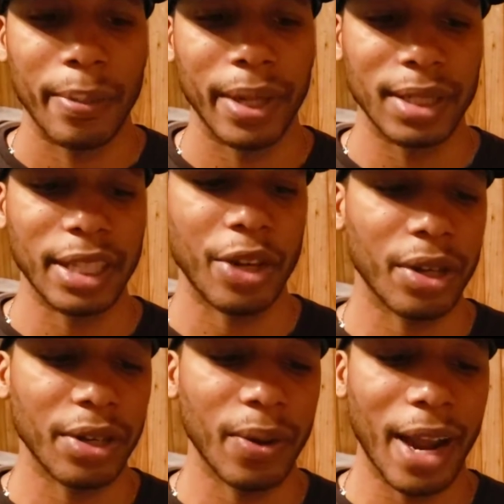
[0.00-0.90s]
but to say you're
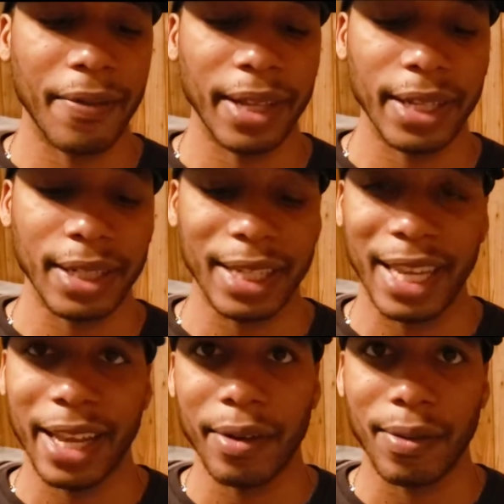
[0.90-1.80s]
gonna know everything to
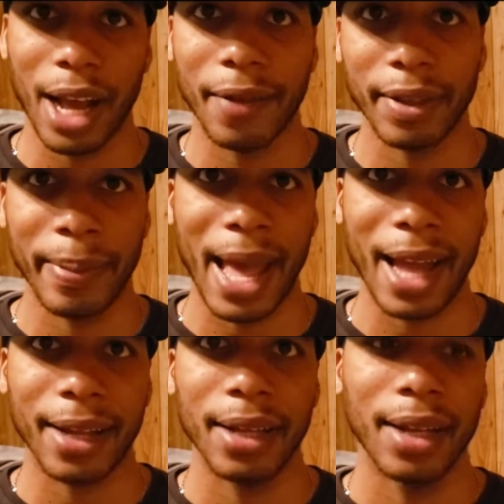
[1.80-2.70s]
get right off the
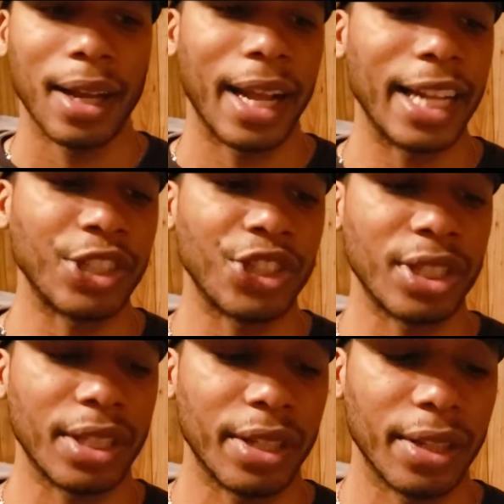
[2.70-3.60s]
back,
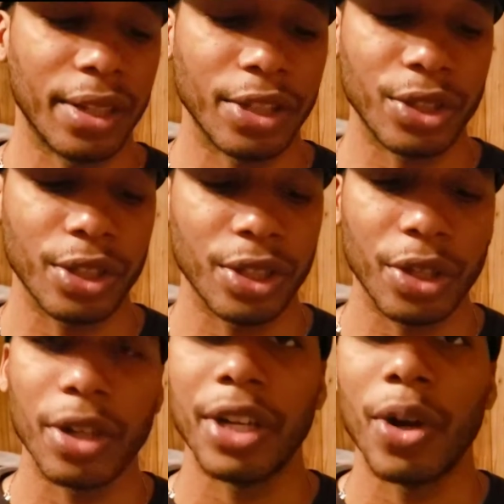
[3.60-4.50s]

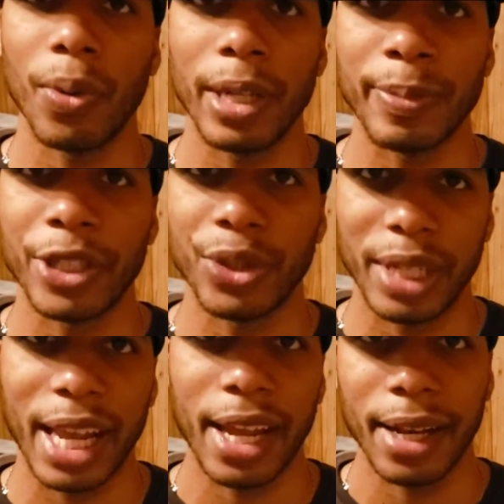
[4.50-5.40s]
you're gonna know as much as
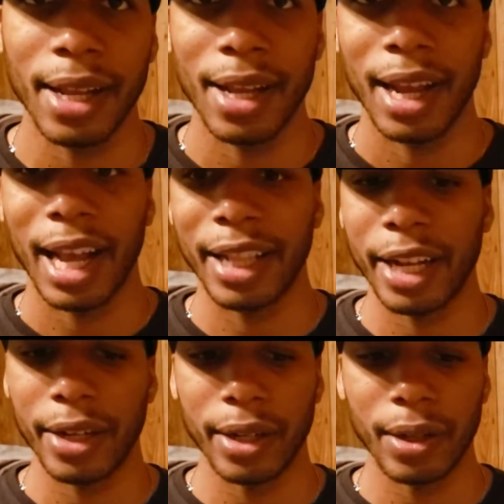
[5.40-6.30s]
you can, and
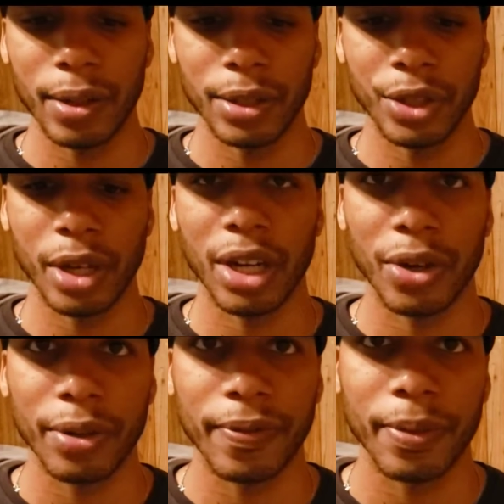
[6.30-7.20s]
then you're gonna
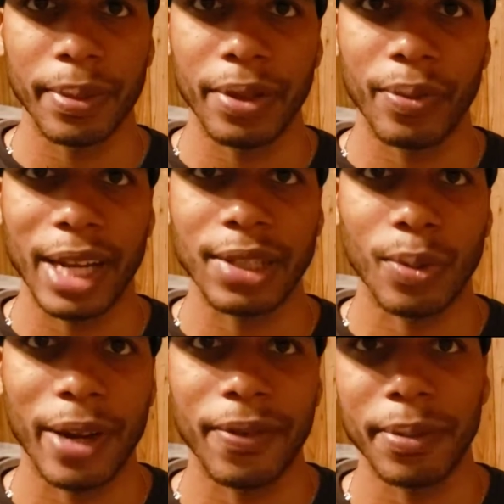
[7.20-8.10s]
learn from the rest
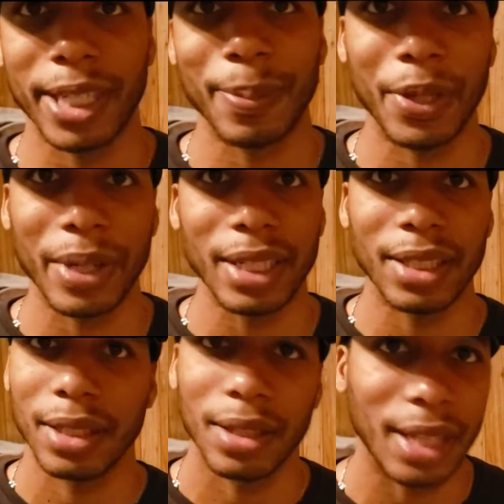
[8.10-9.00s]
away from
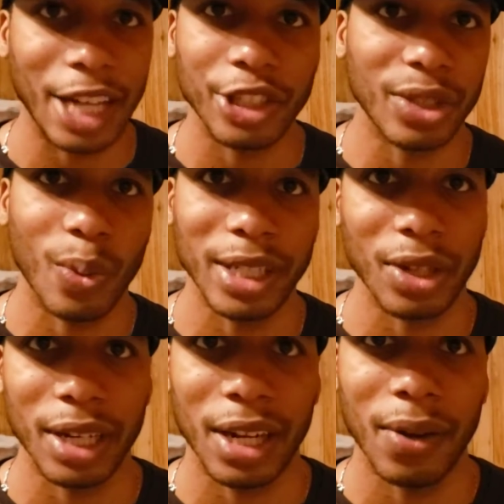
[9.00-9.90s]
experience. That's just the way it's
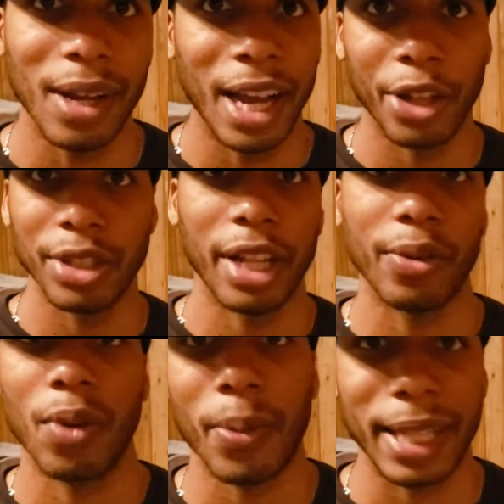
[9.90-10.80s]
gonna go. There's
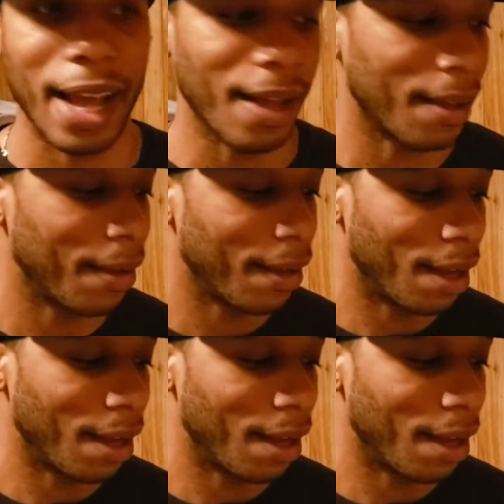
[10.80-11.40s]
nothing wrong with that.